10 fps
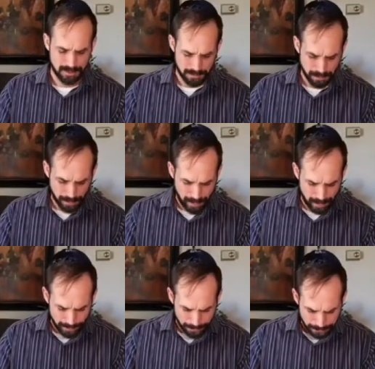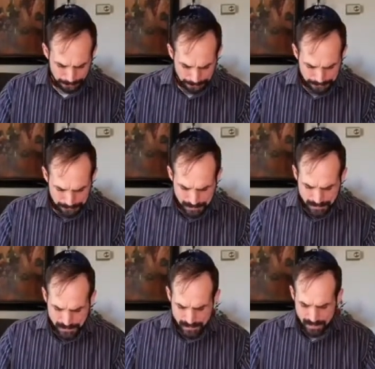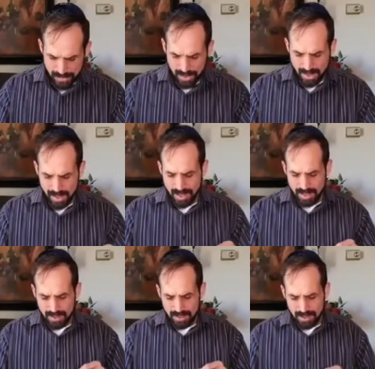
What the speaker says: (silence)